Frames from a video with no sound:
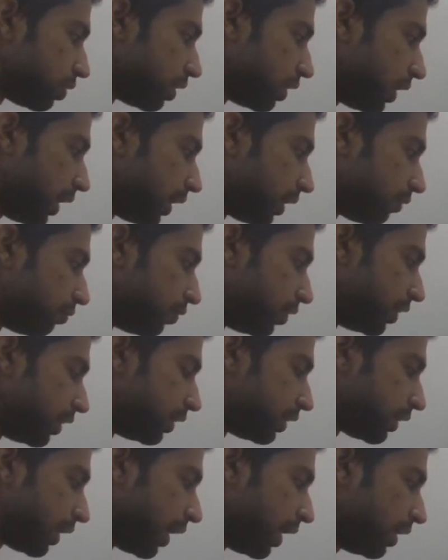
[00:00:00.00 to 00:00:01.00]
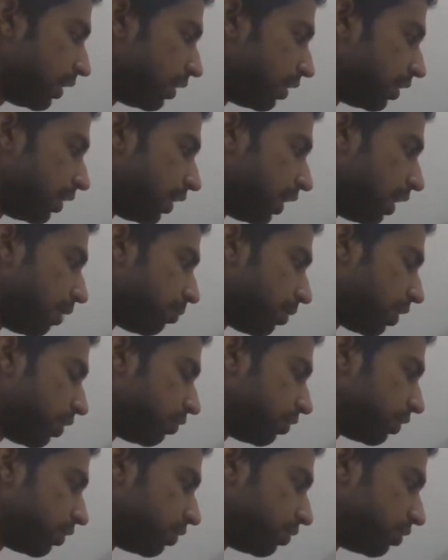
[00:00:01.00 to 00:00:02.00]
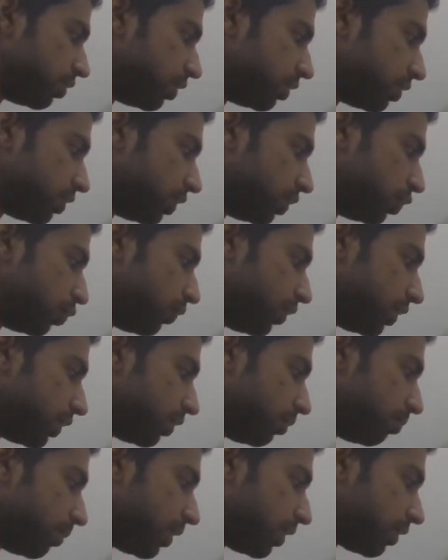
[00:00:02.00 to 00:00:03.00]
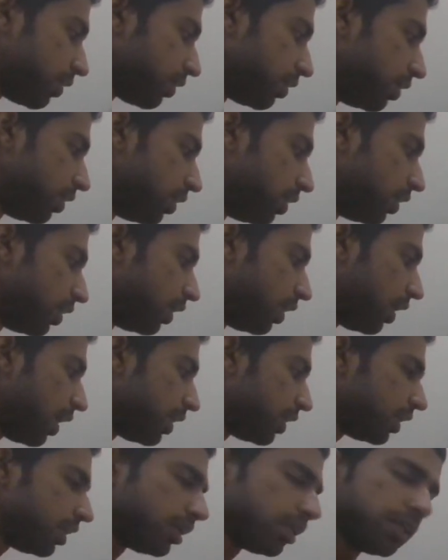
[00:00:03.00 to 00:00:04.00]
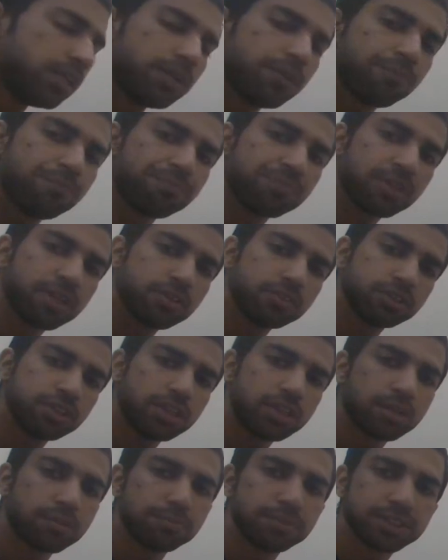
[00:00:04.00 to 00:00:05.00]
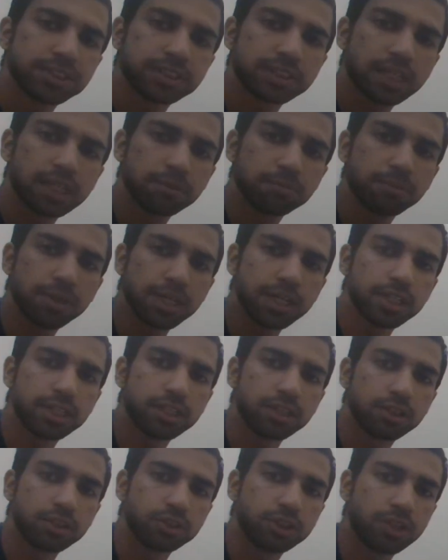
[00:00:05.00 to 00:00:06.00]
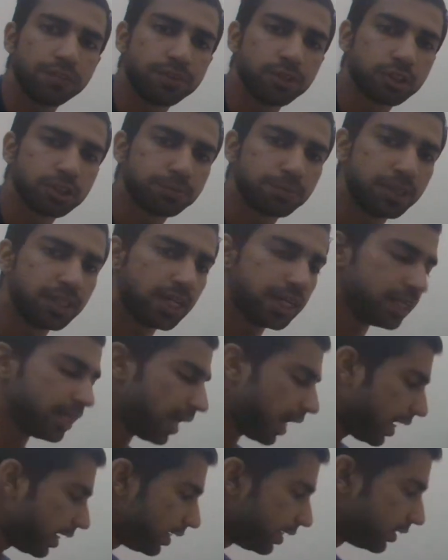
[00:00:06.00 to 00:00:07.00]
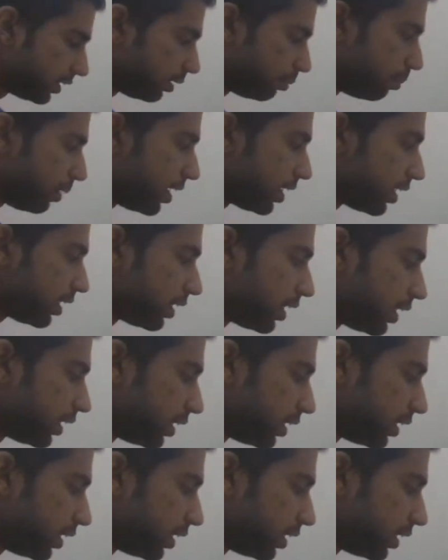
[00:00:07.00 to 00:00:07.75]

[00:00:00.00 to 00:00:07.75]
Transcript: like very tight. He came around this situation, but I think it was a little mistake by David Ospina. He anticipated that the